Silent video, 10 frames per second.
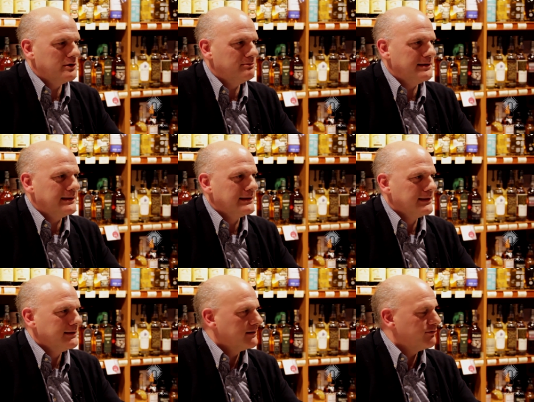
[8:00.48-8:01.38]
we'd be
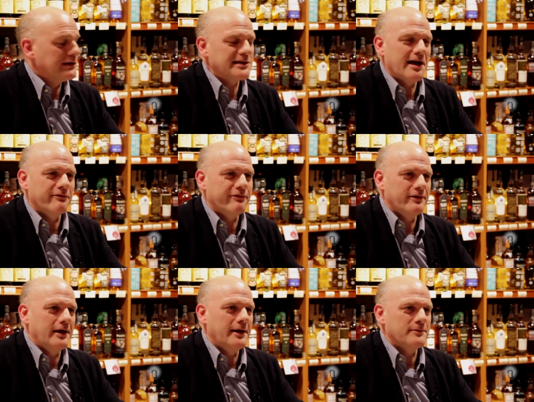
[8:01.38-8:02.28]
thrilled to have
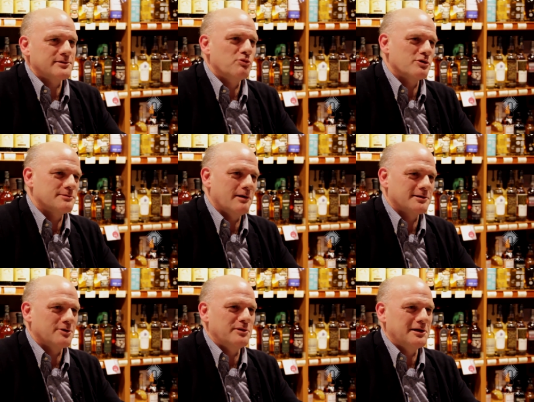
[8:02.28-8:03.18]
uh, some more
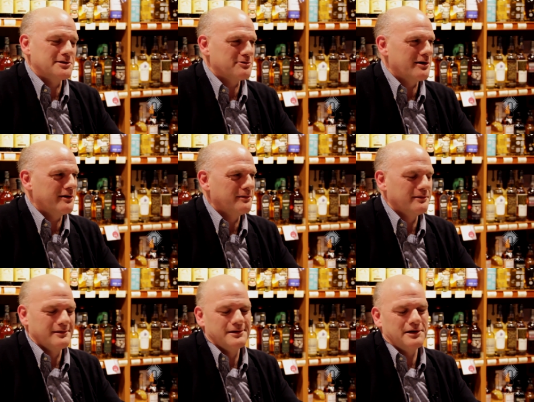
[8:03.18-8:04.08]
spots coming onto our
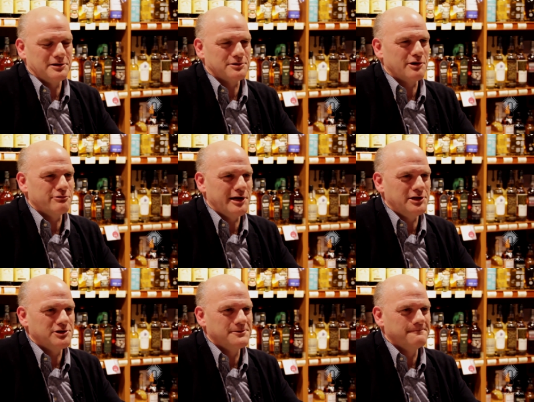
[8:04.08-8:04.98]
onto our
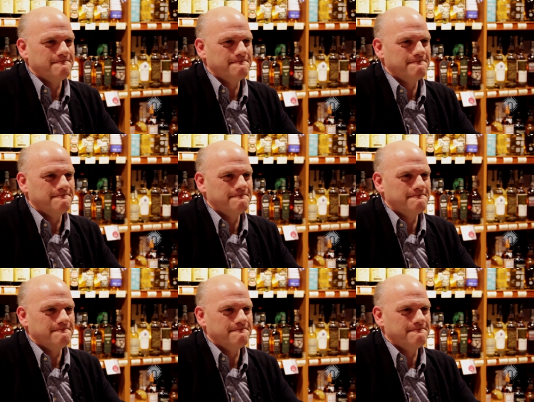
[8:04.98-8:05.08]
range.